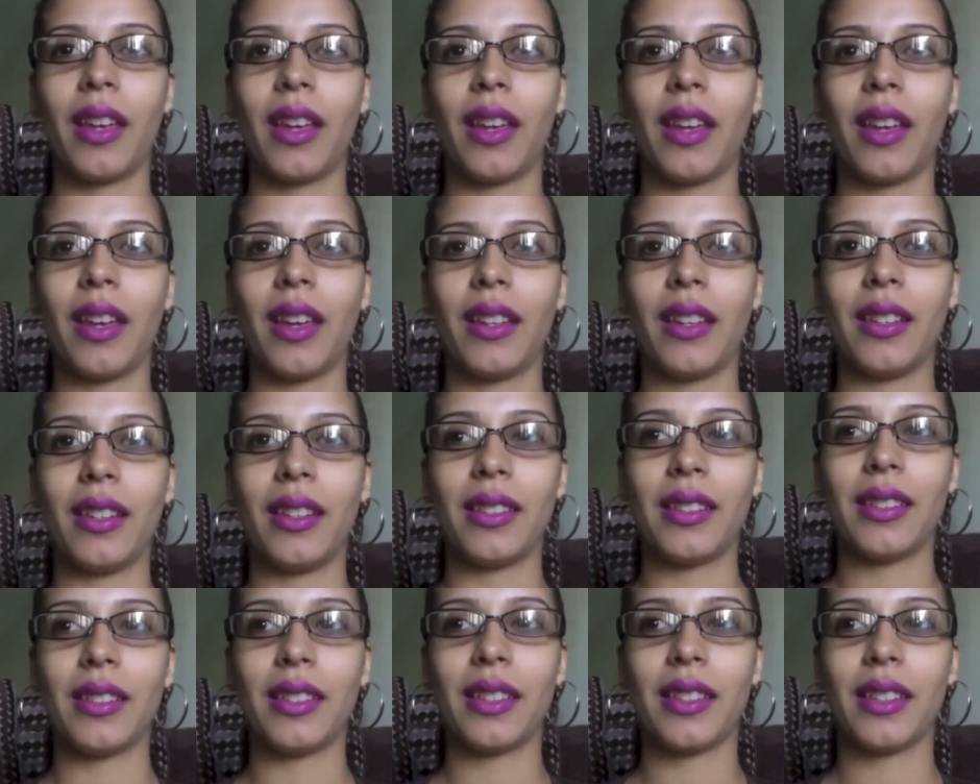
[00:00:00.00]
And
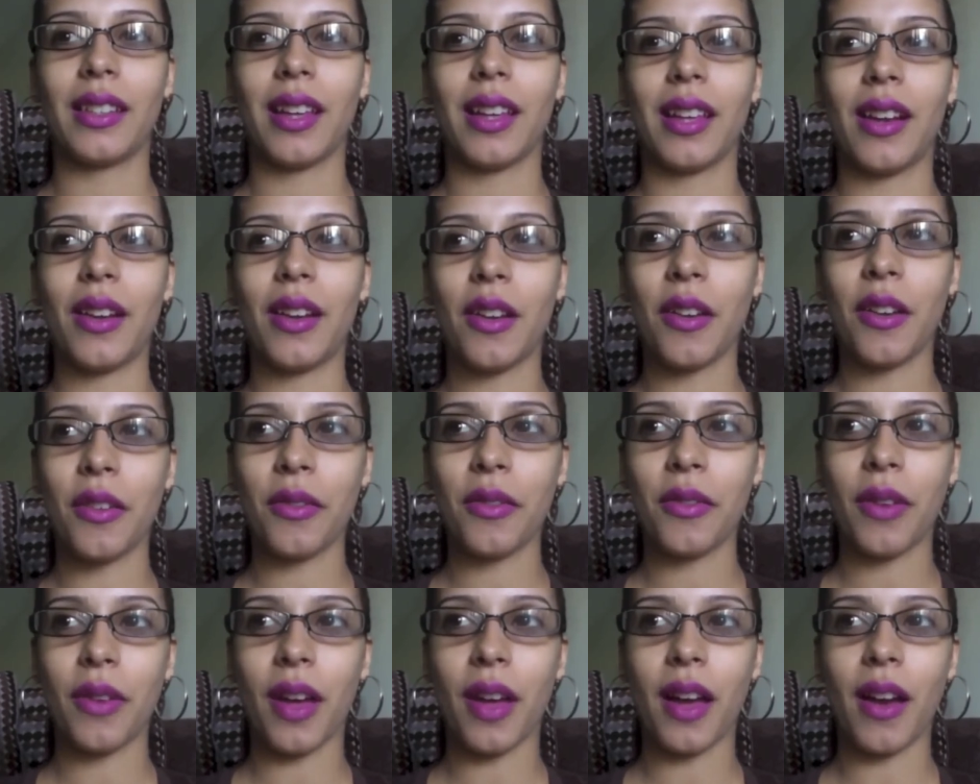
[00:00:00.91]
I
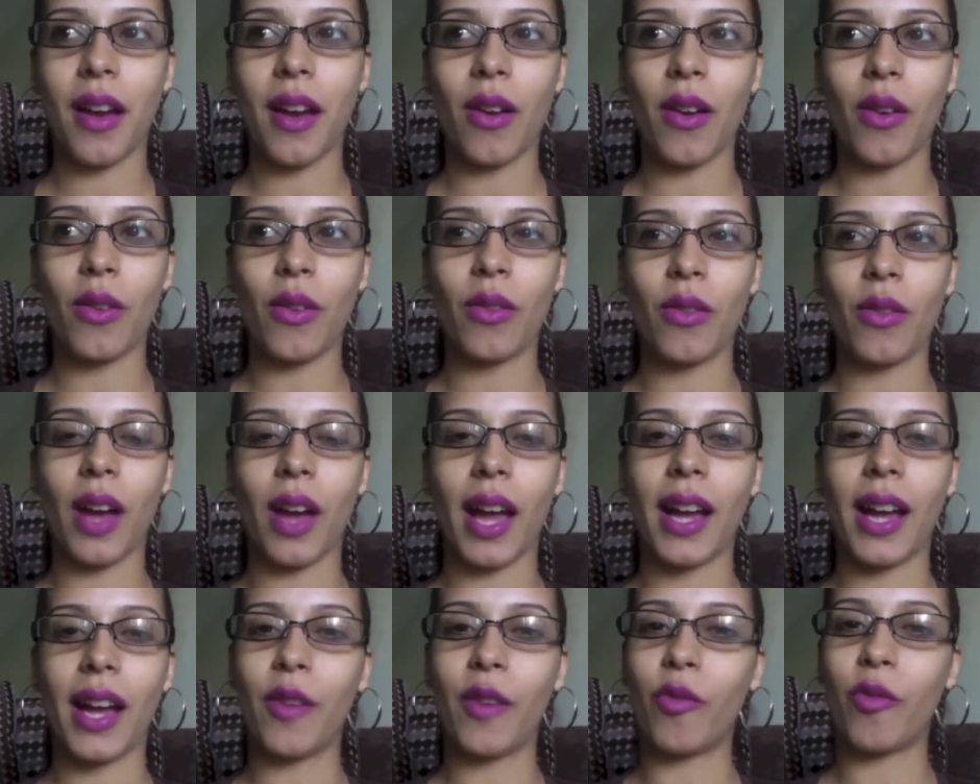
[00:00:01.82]
love how
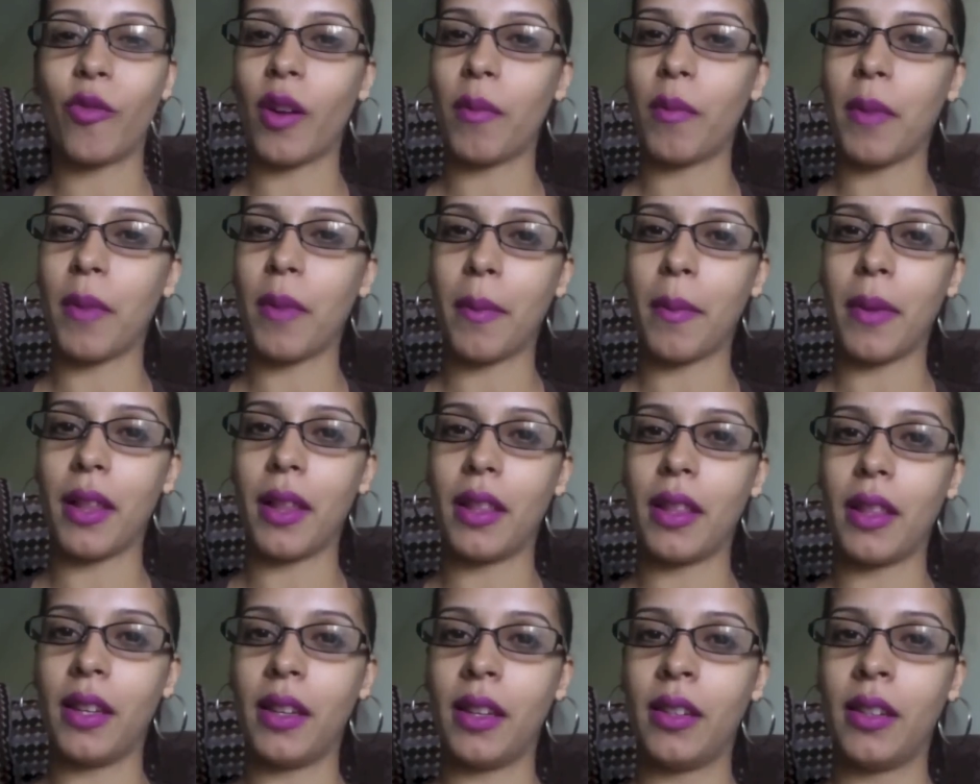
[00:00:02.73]
I can rub my
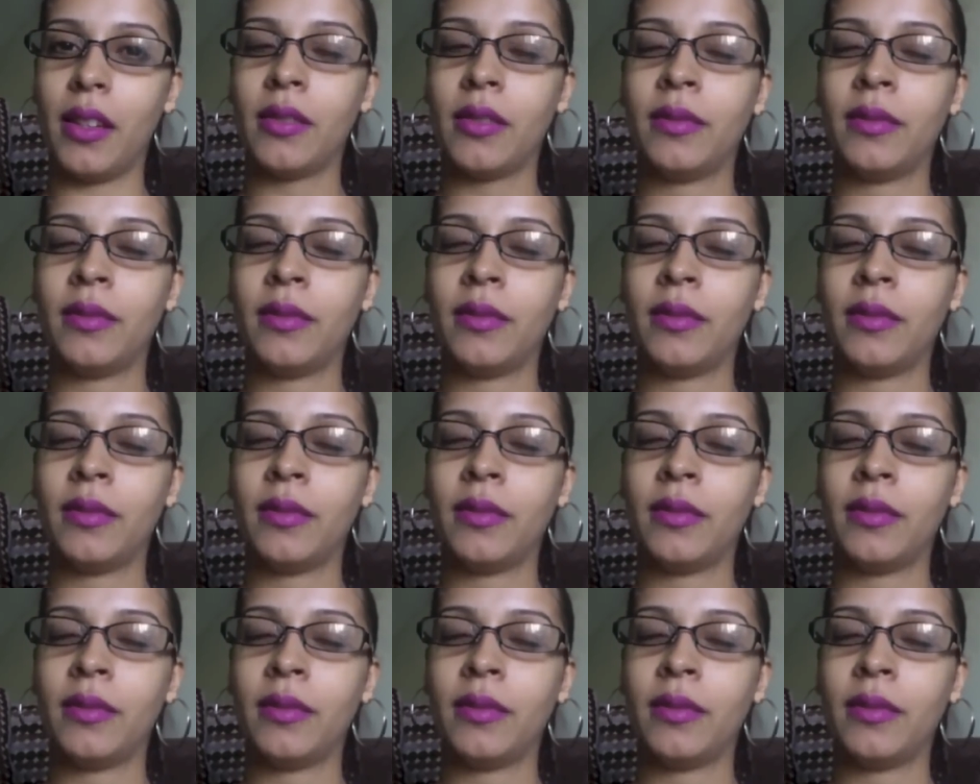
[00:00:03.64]
belly,